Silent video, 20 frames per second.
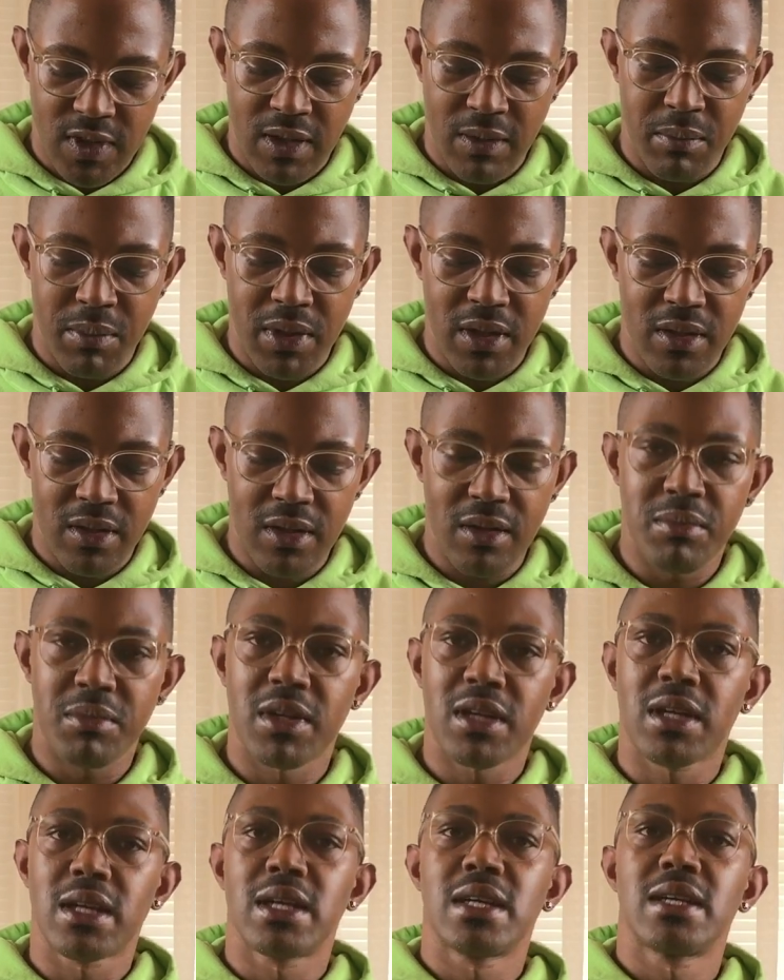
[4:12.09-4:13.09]
bent up the
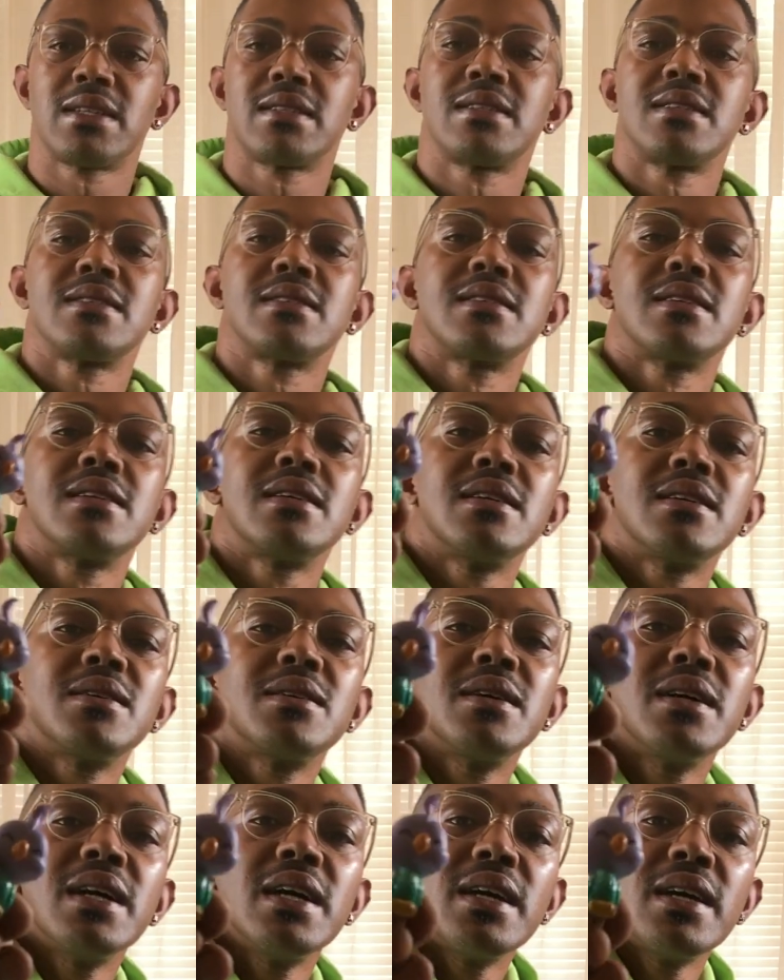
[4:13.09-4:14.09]
glasses a little.
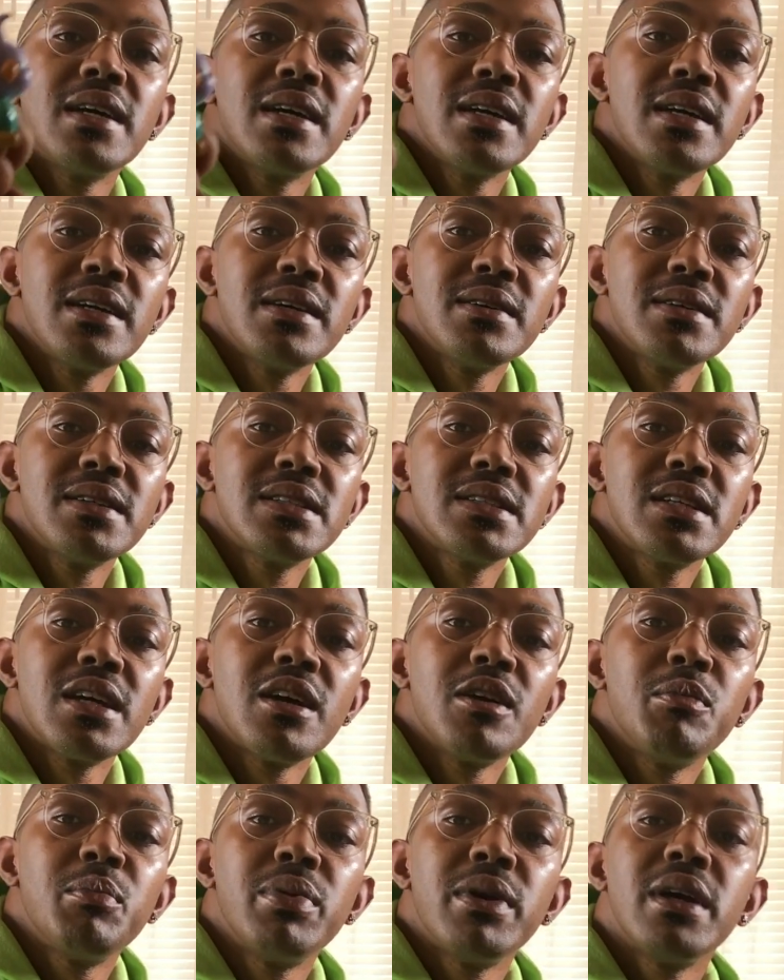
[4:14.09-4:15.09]
Here is her
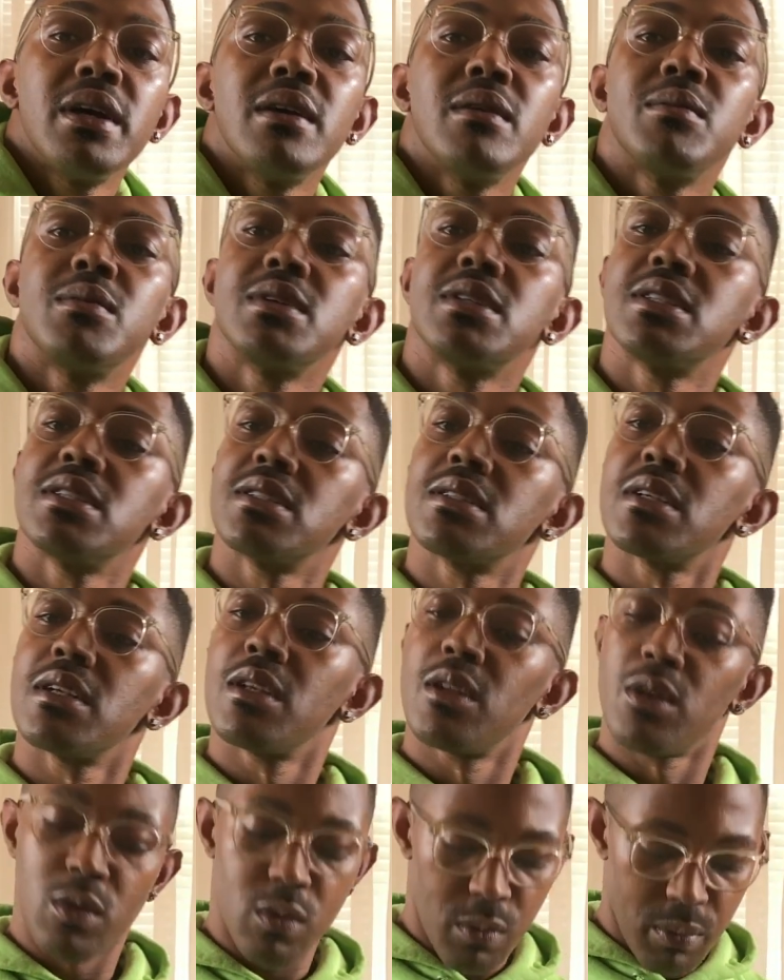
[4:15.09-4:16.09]
pet, which is a
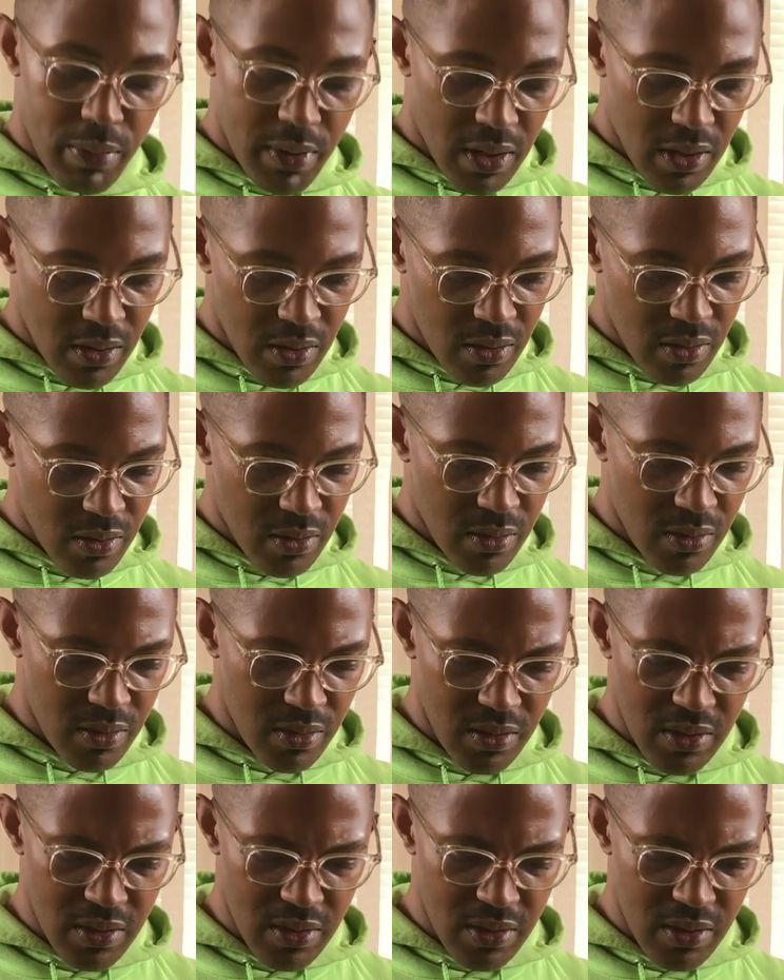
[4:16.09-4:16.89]
little bird.